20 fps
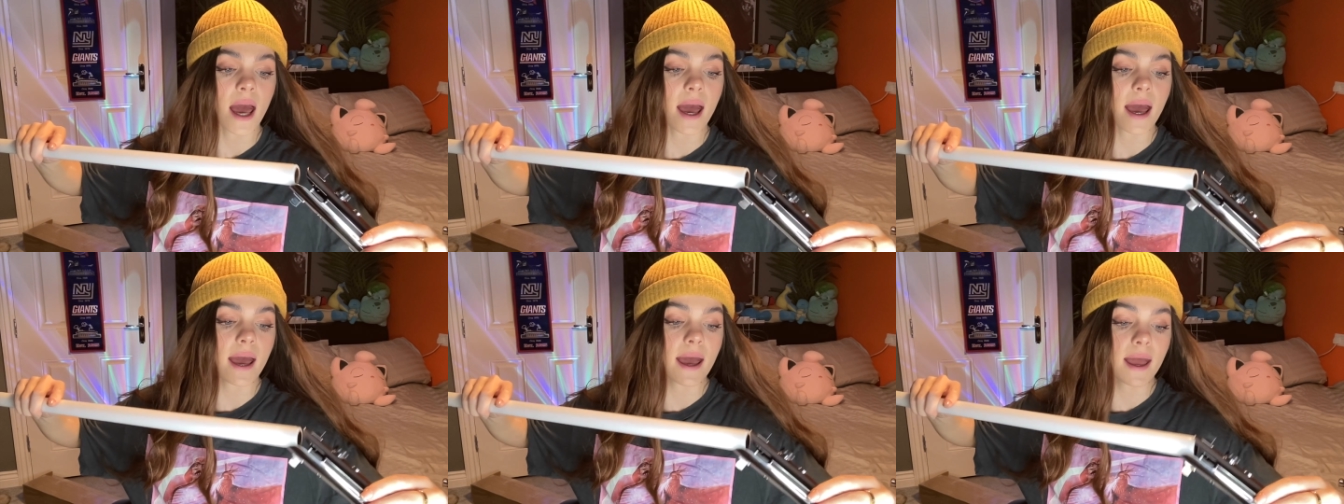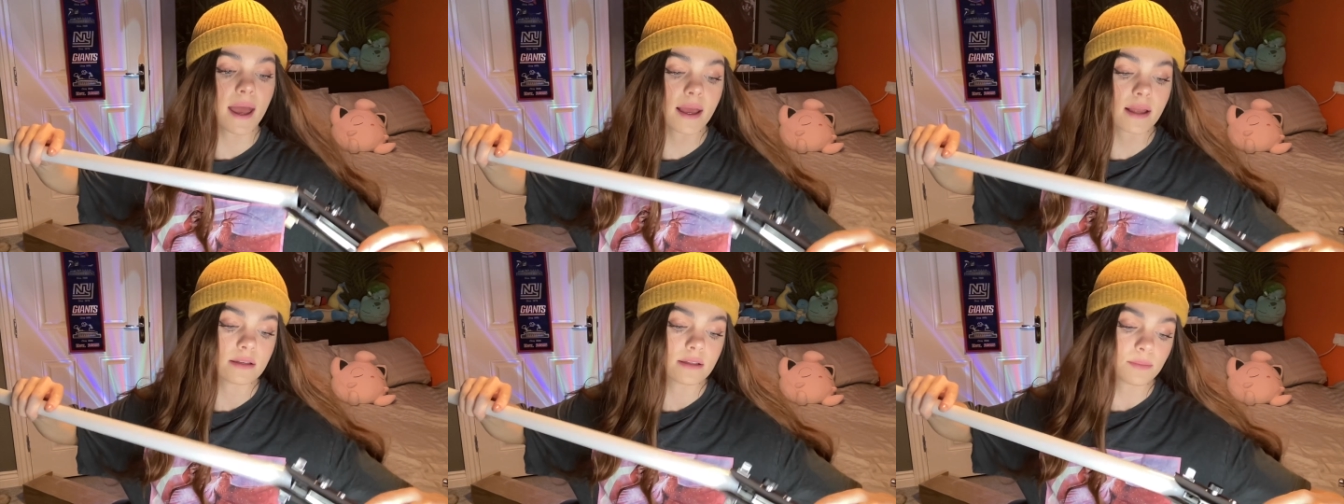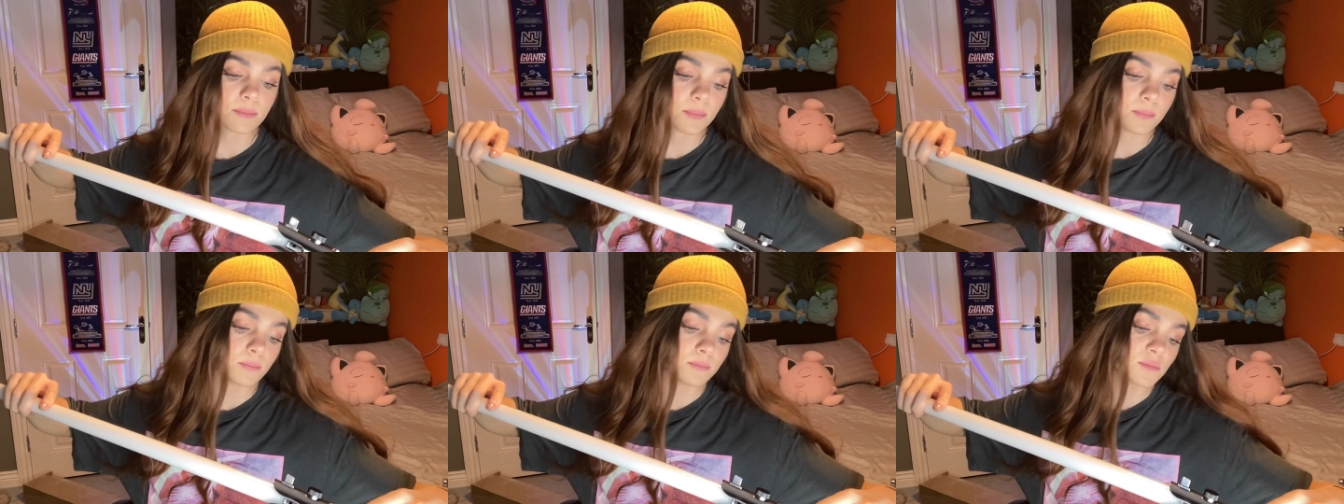and
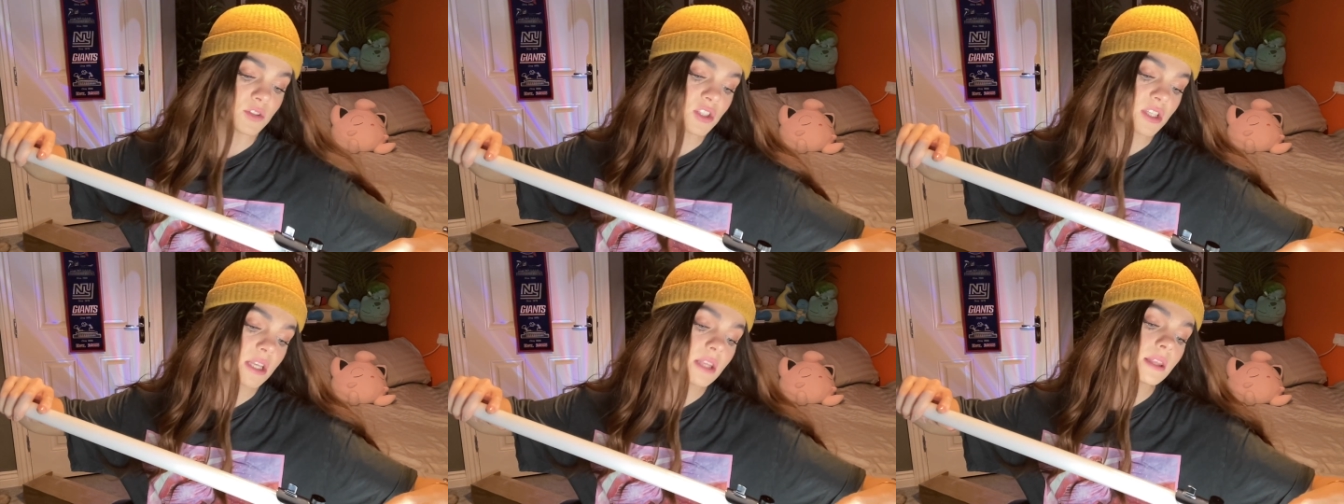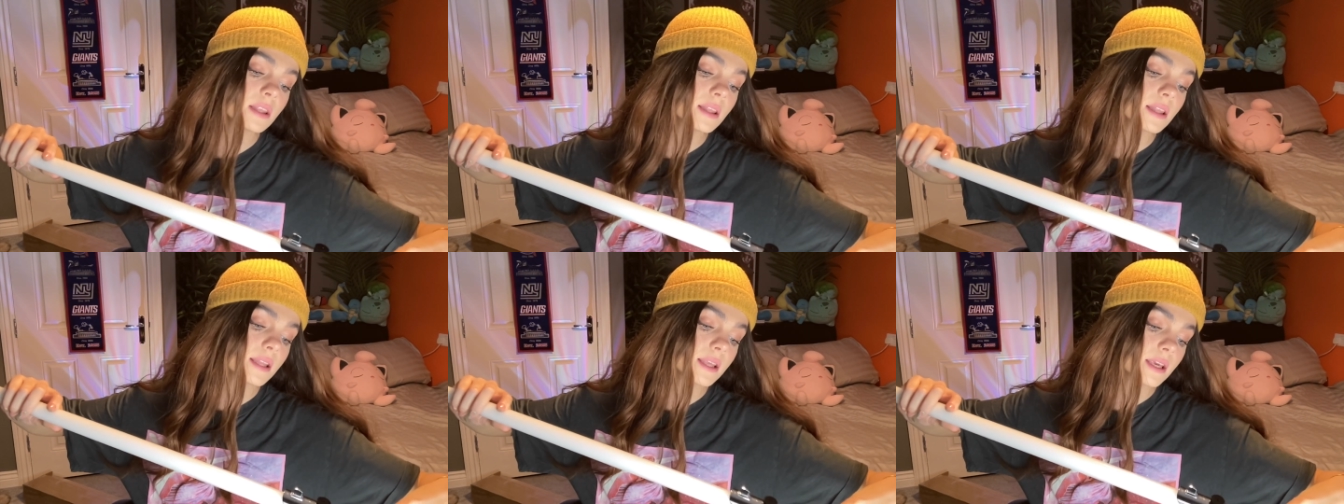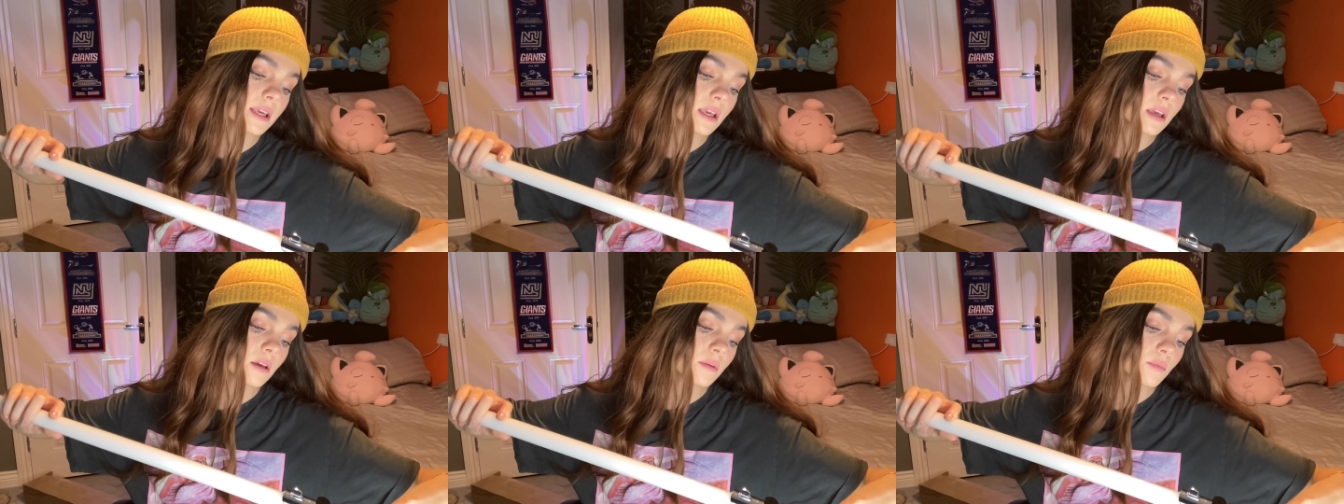
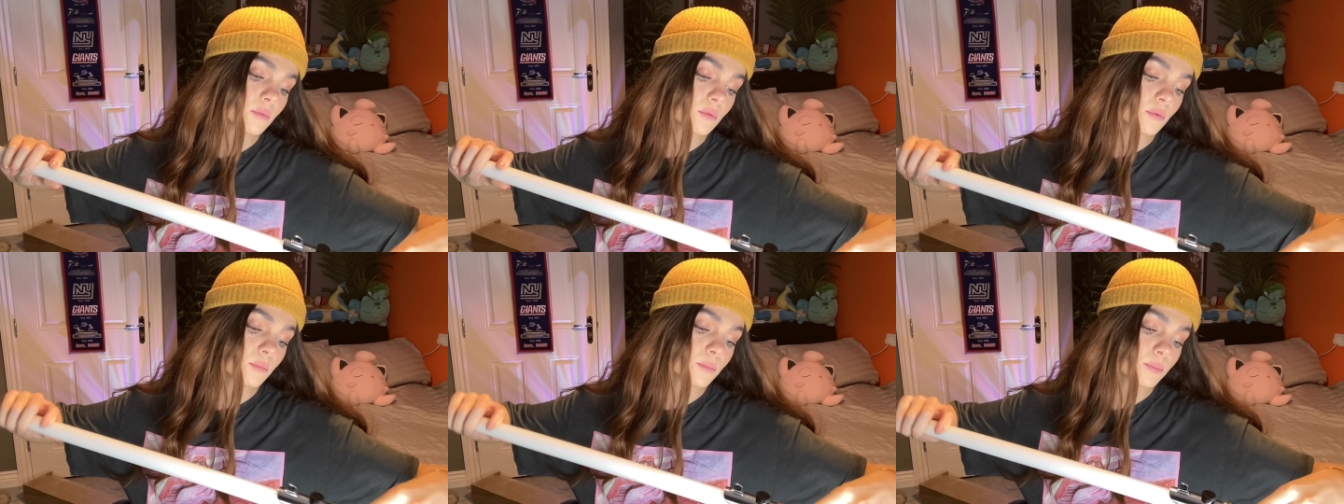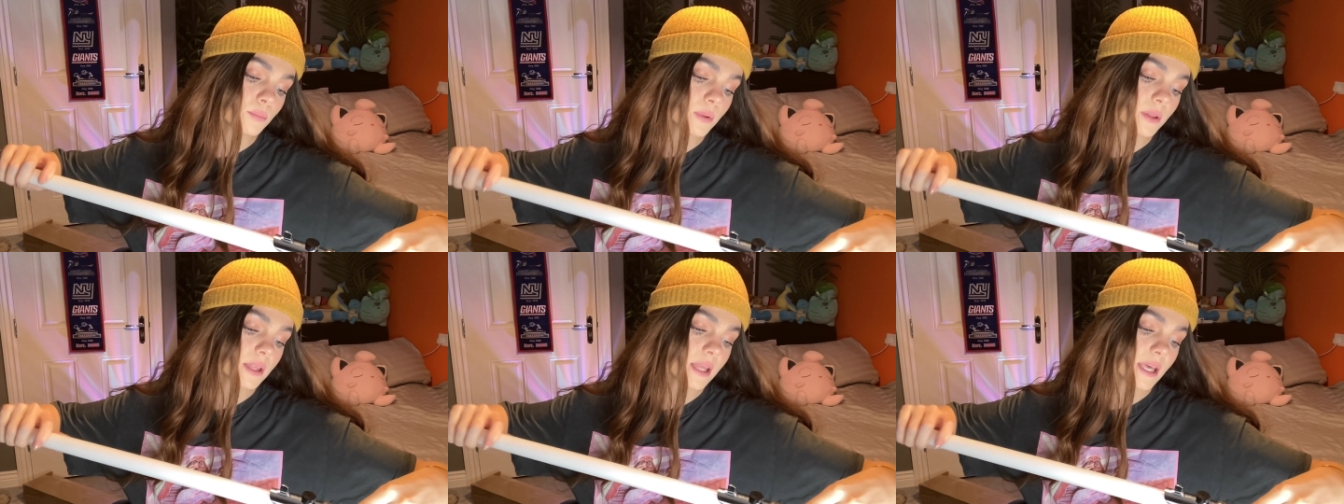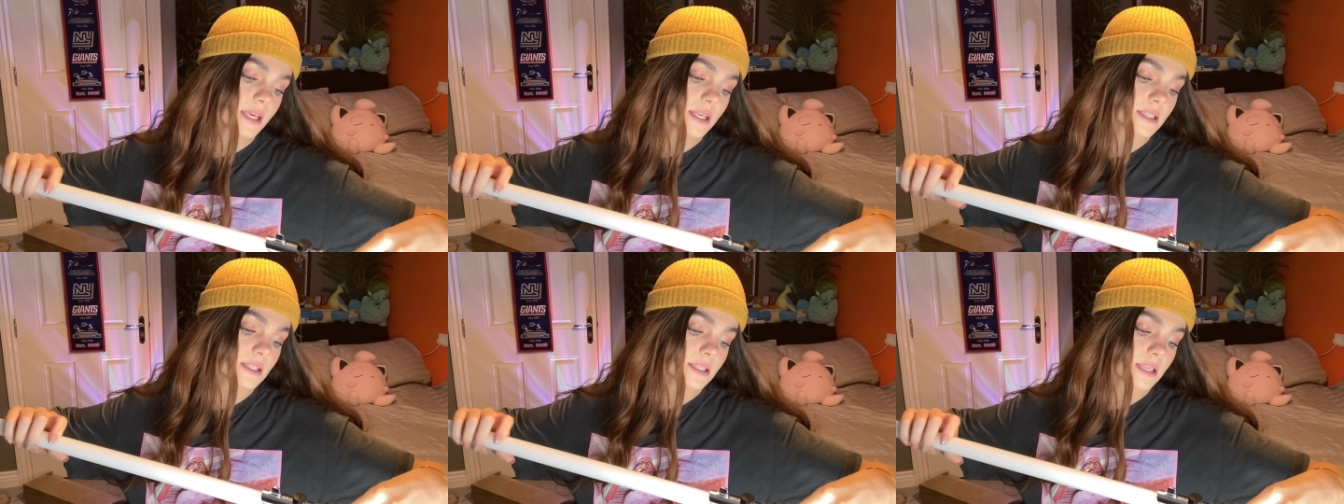gently
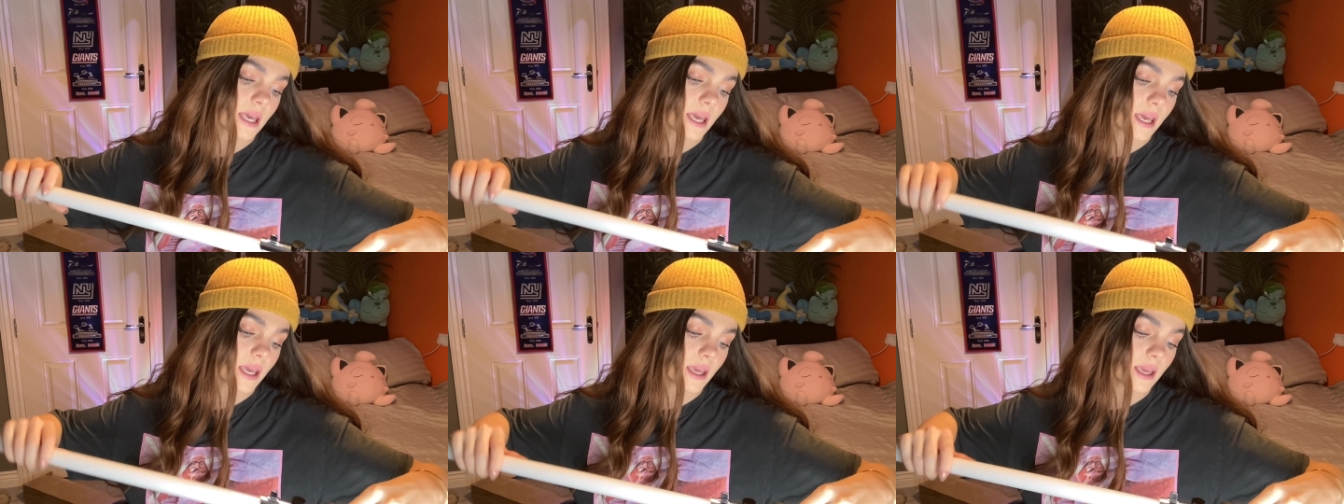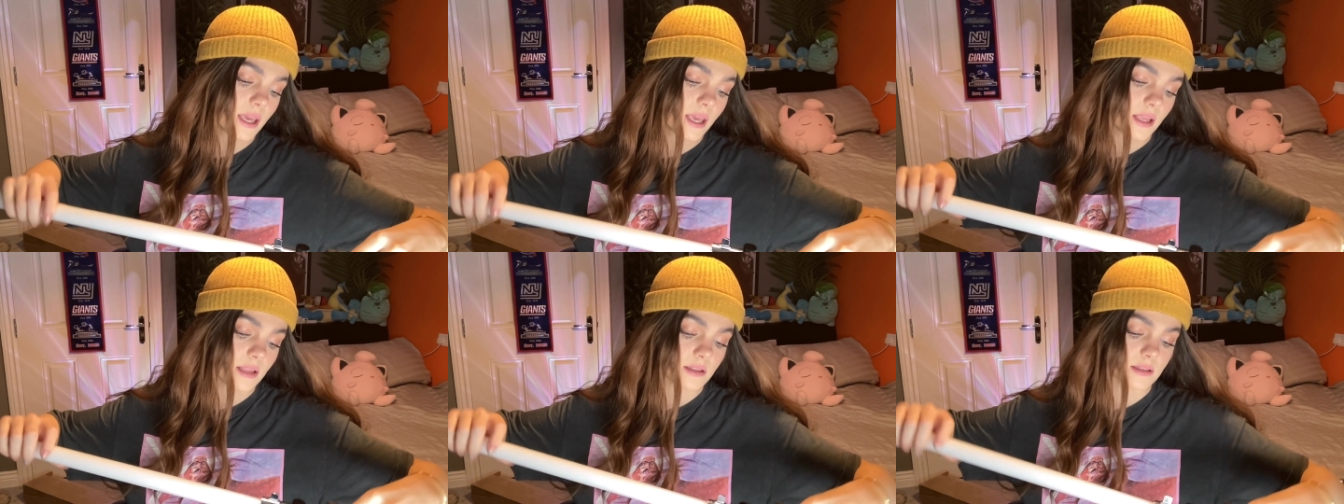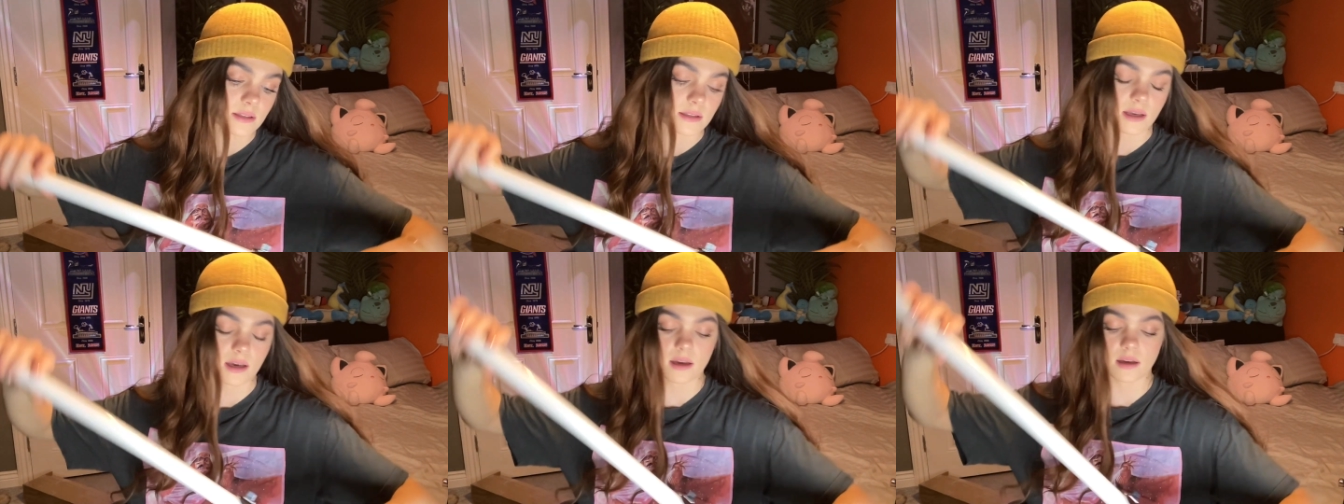place it
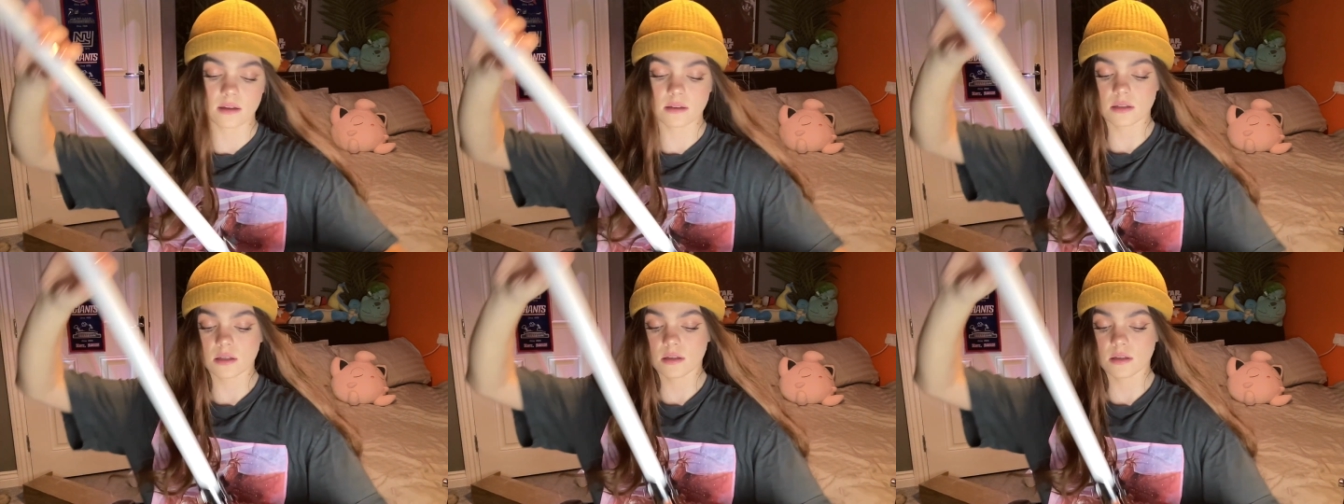inside,